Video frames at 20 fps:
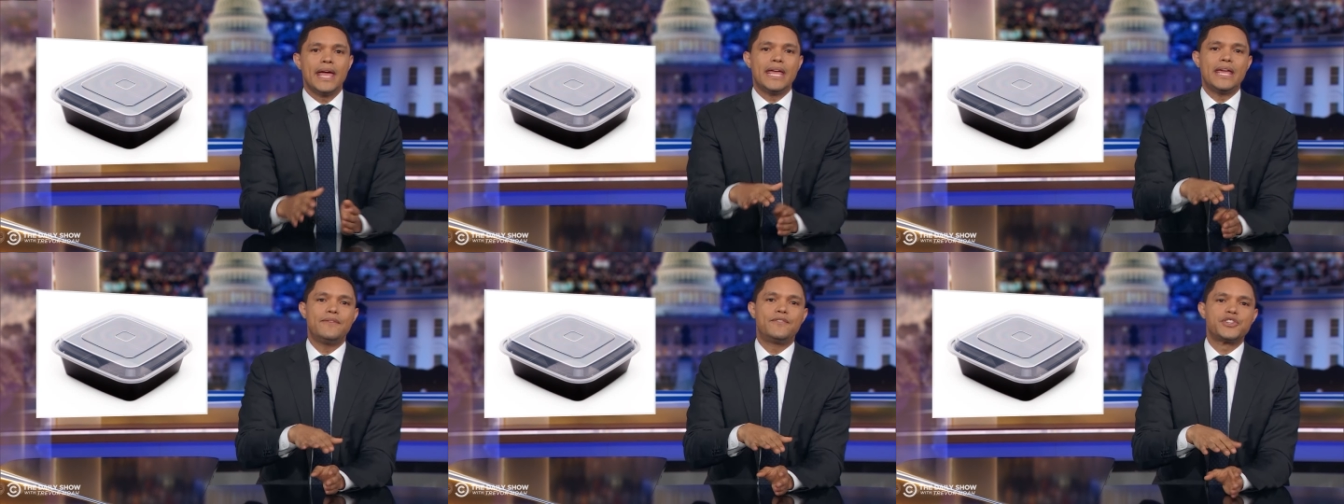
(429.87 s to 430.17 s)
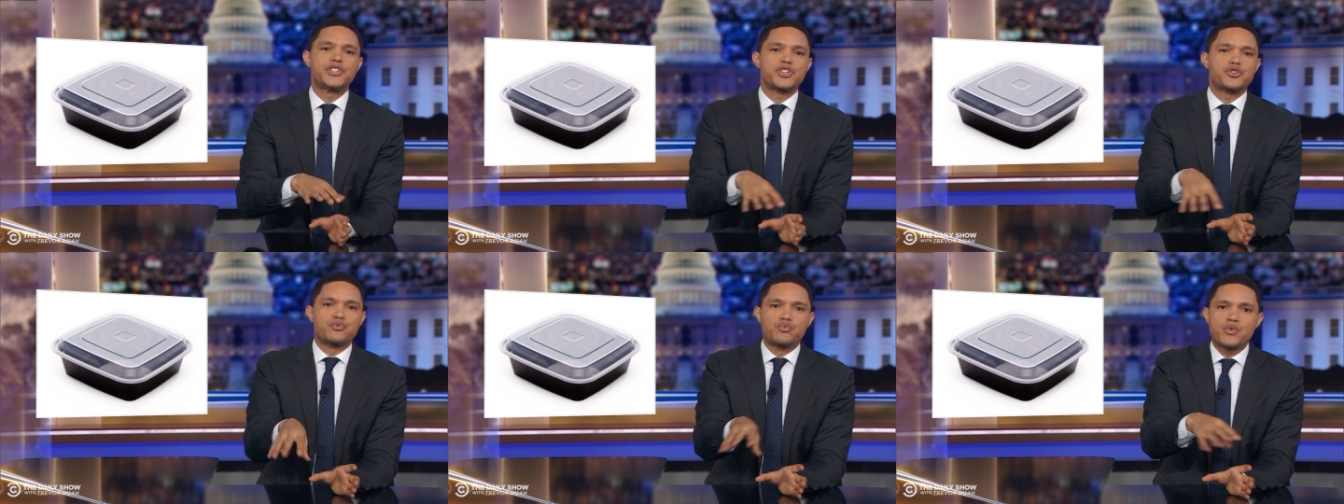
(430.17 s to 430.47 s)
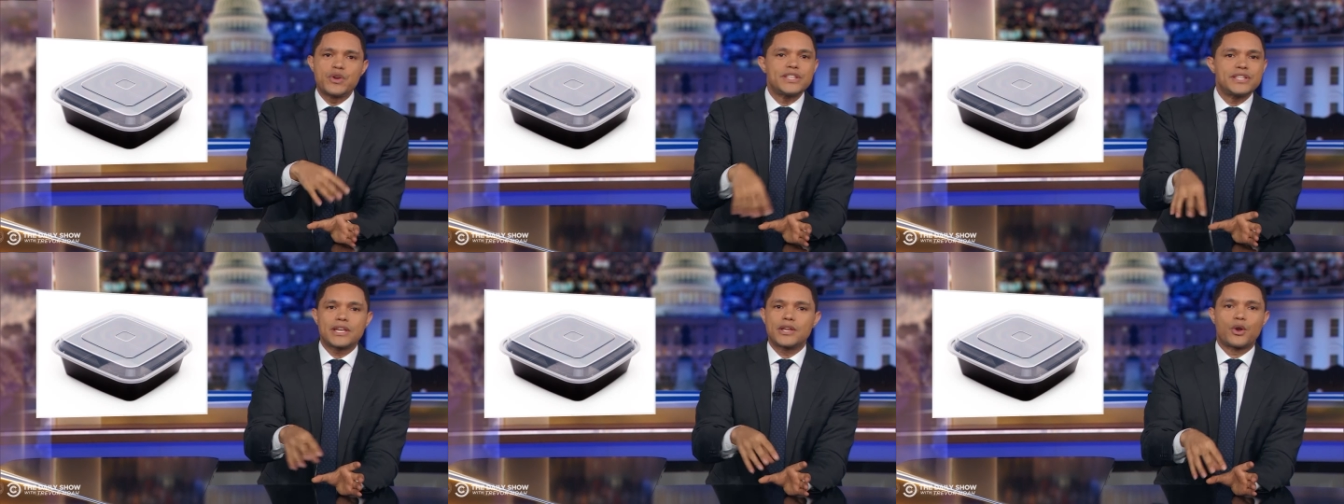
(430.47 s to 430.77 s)
Even just
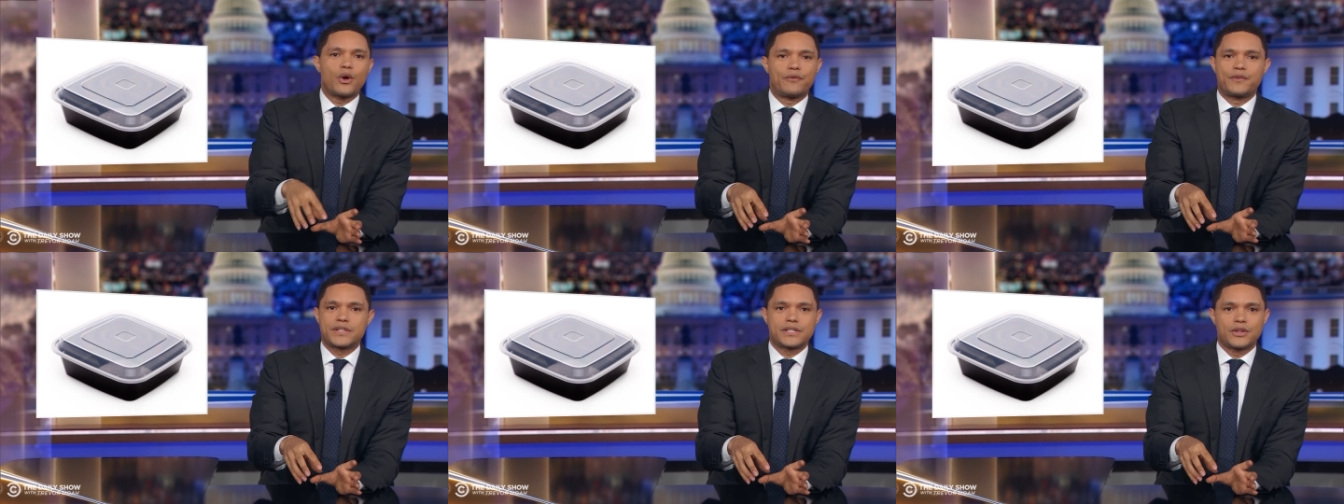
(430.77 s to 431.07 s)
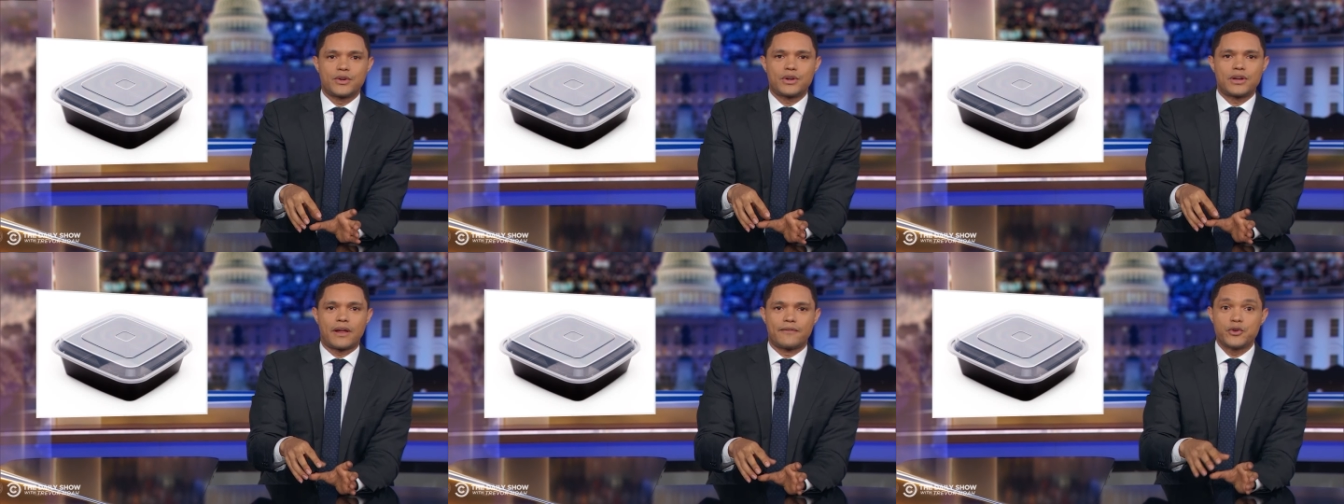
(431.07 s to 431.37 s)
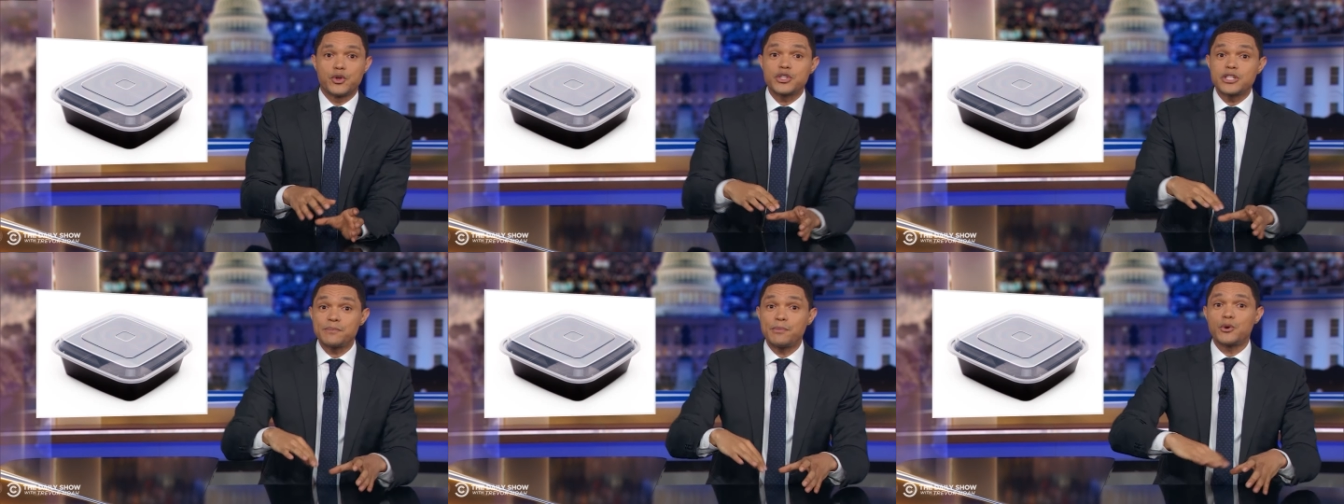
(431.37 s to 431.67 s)
rinsing it off isn't good enough.
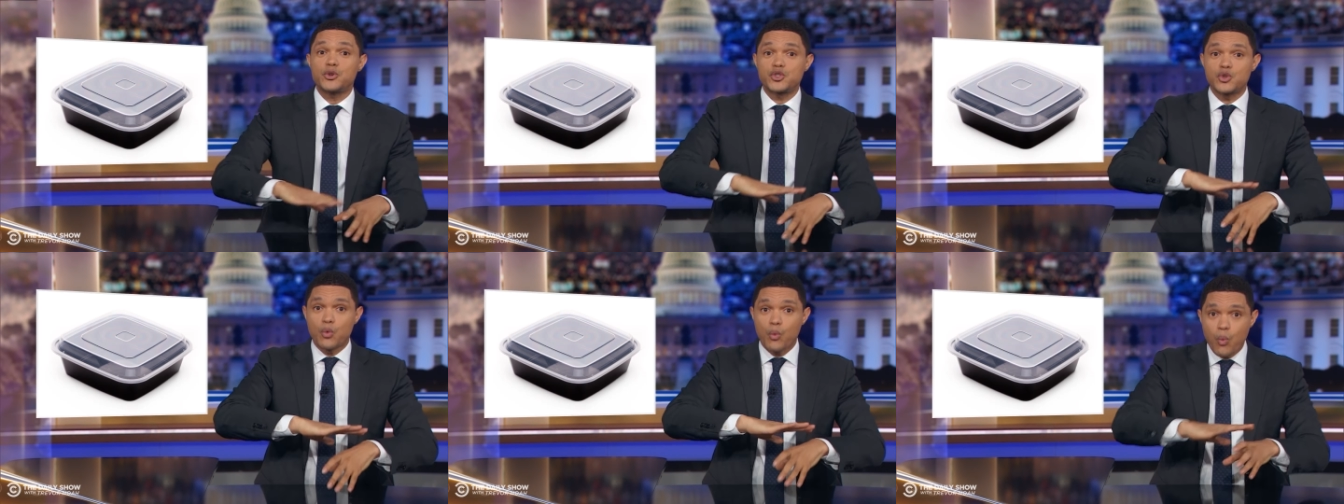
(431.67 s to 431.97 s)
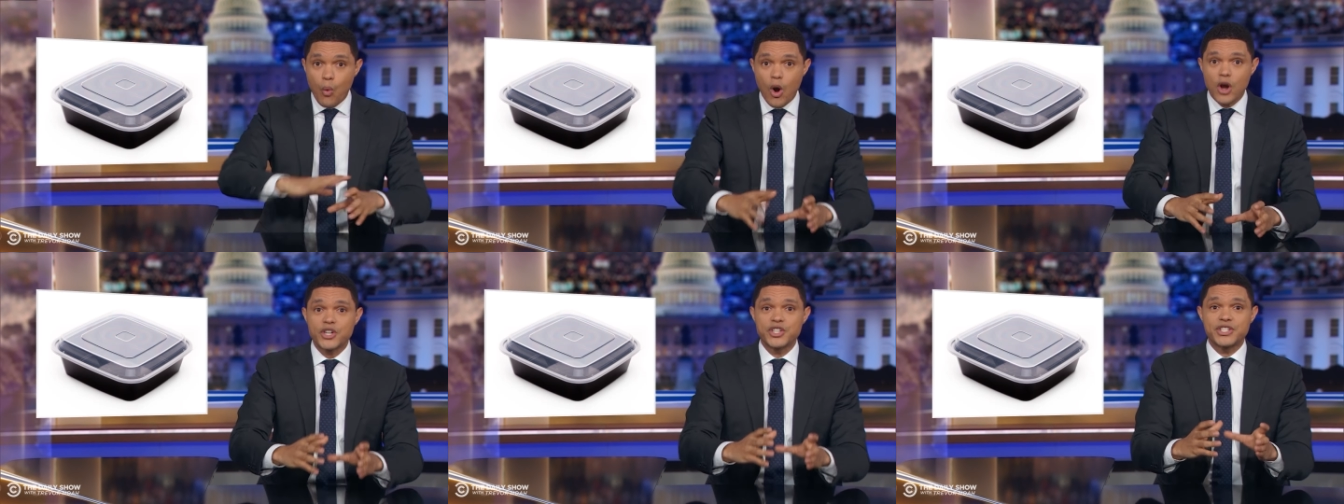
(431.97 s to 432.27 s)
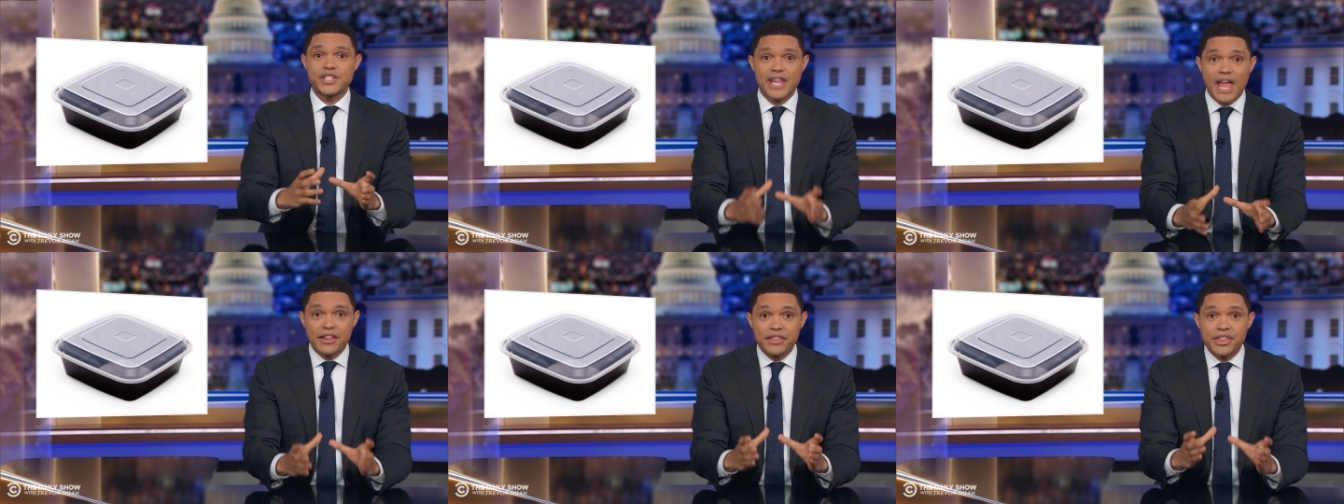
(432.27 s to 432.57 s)
You're supposed to
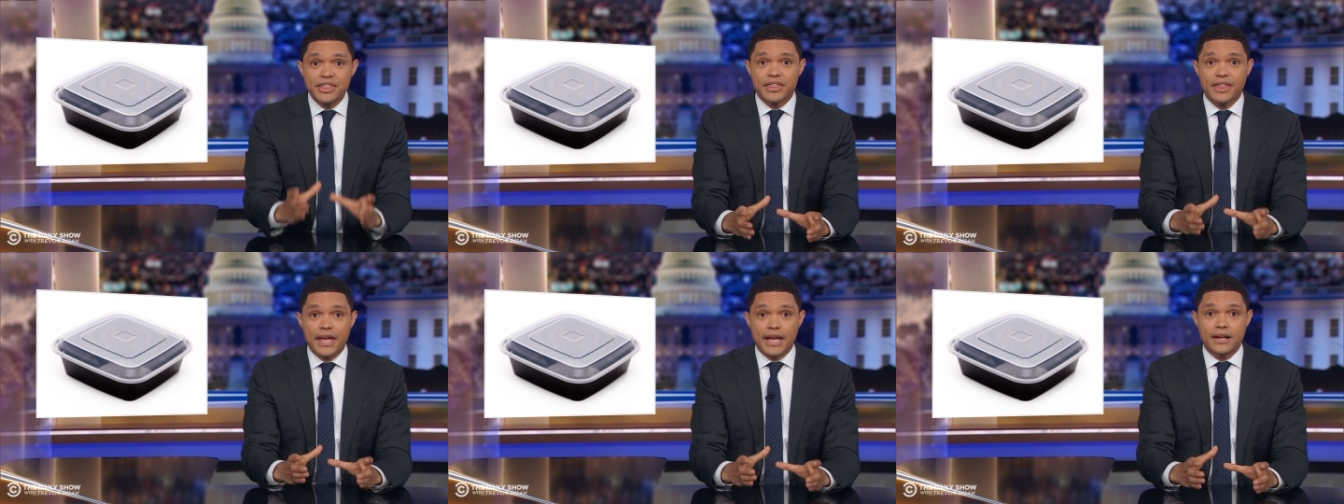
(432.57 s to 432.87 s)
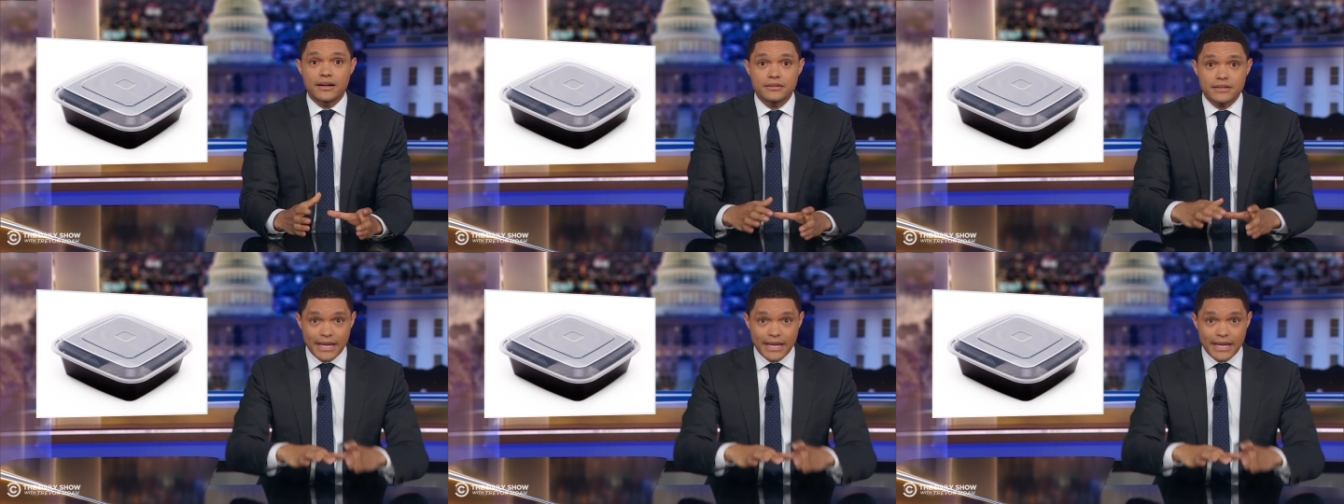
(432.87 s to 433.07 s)
wash that thing,